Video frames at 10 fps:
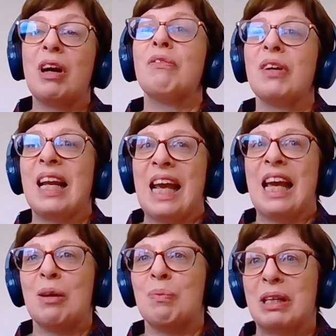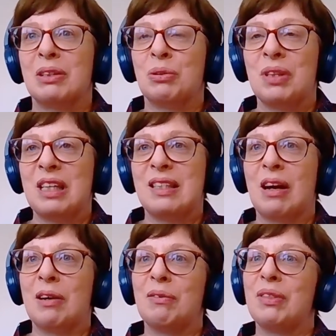privately about all
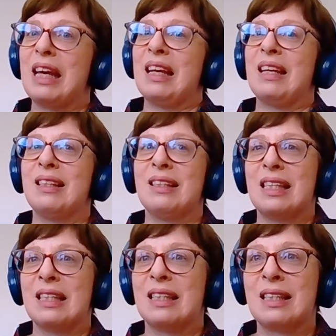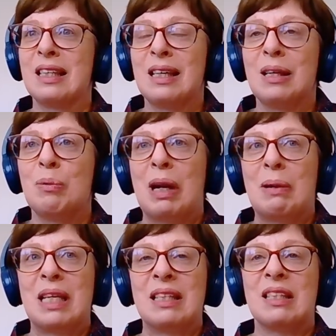these kind of things is
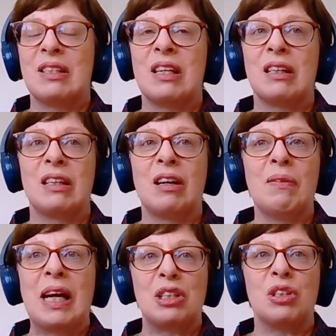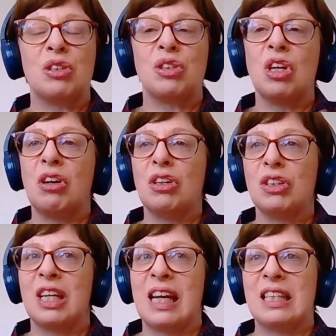perhaps has a certain kind of anxious
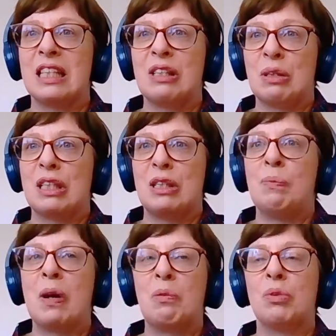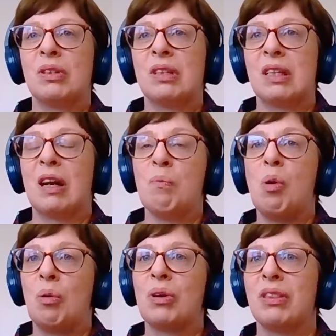charge connected to it, and you might want to kind
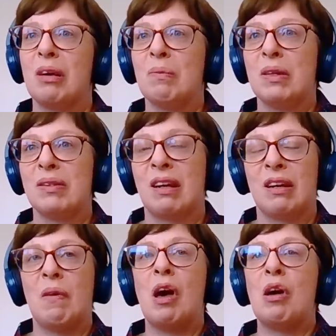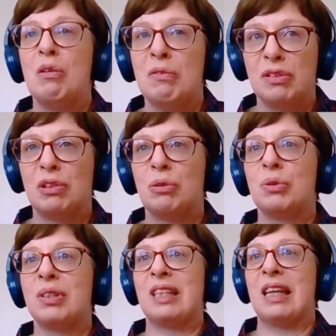of mock them as kind of over
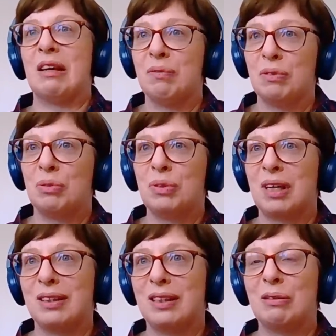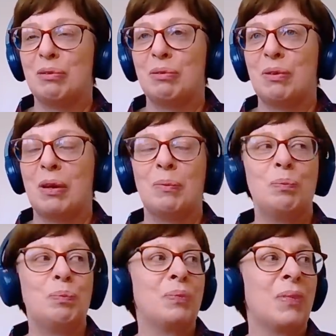talkative or kind
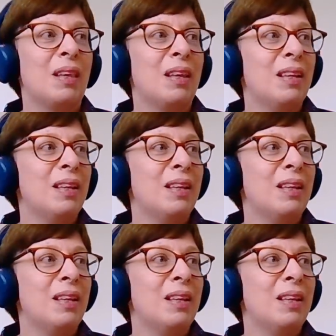of